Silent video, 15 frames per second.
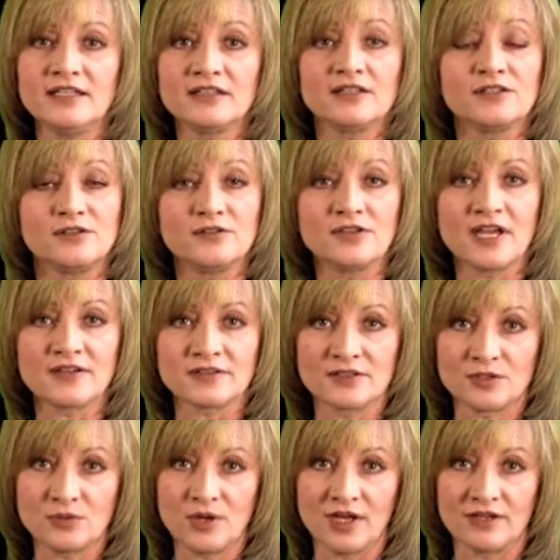
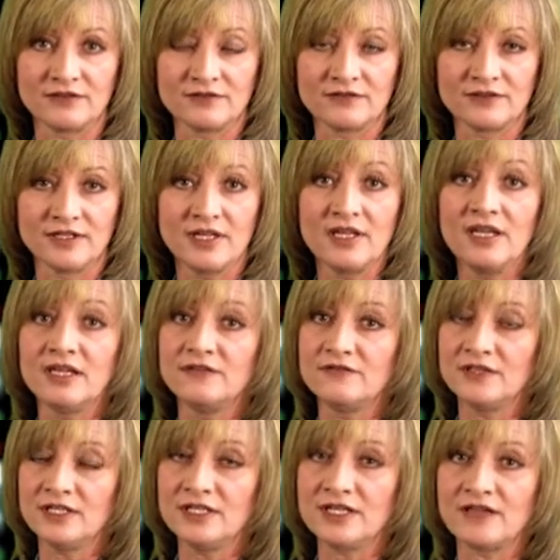2012, in
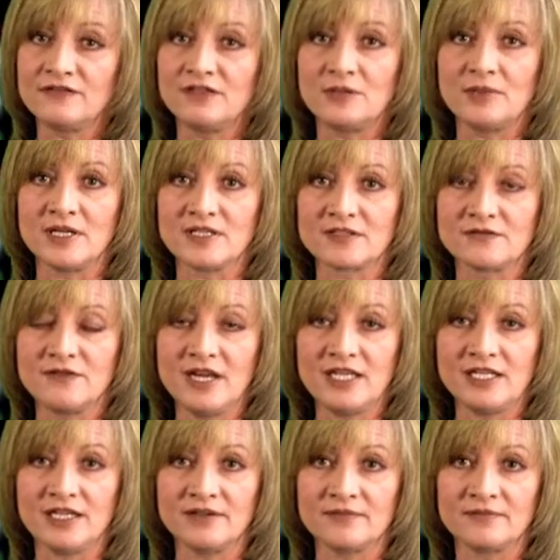Philadelphia, Pennsylvania,